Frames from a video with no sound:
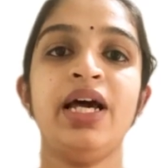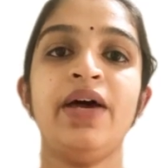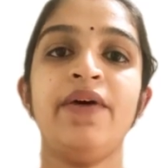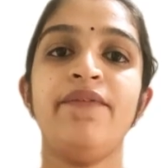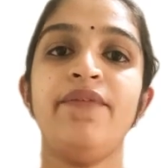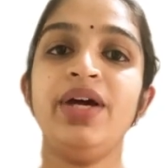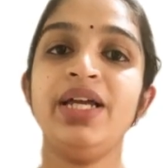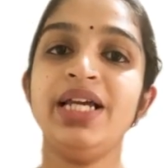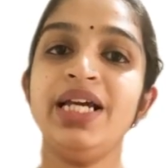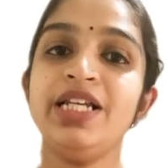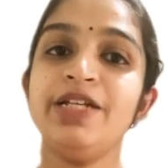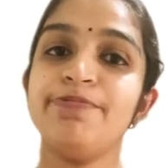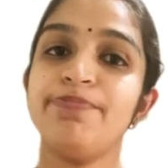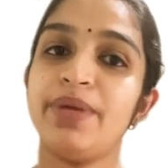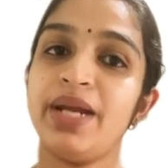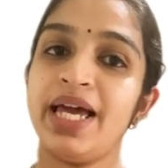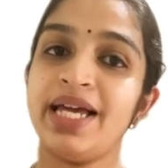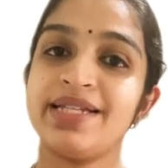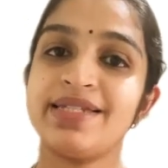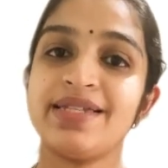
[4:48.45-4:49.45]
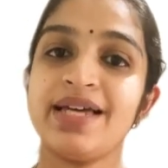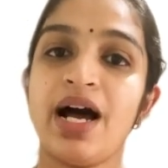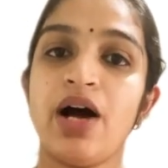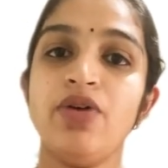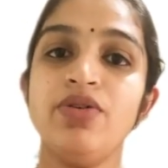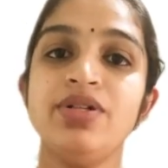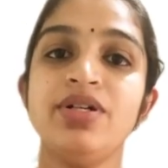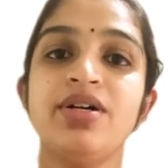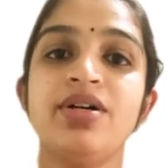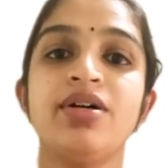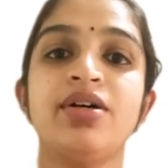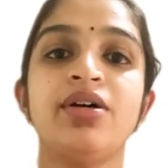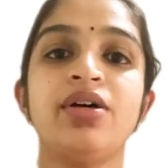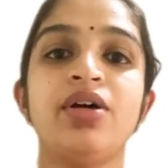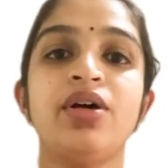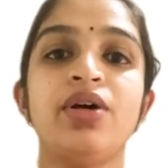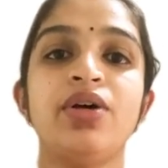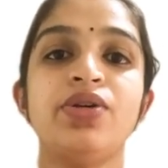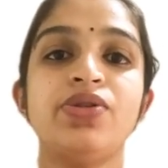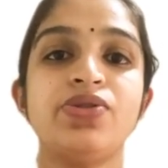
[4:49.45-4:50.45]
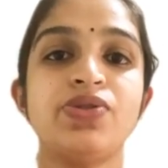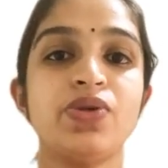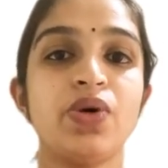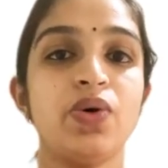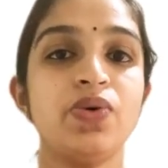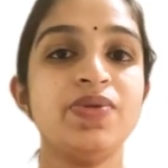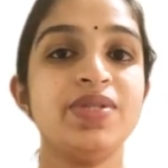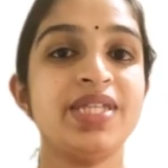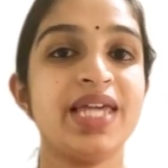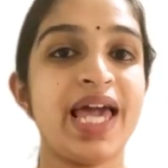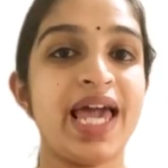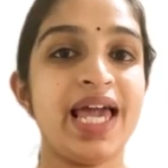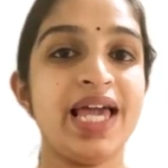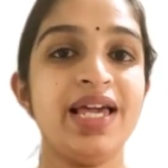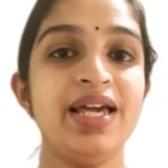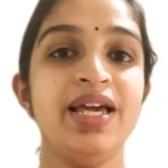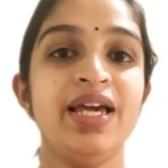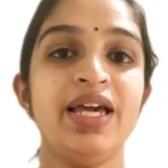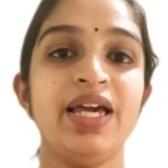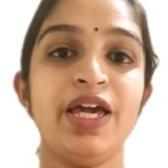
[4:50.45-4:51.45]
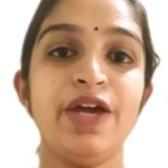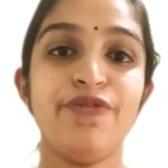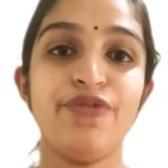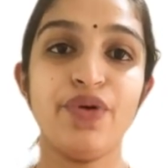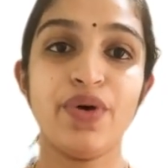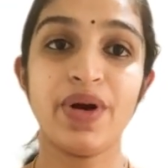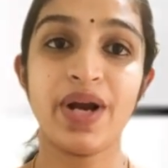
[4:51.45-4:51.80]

When it breaks out, so say if your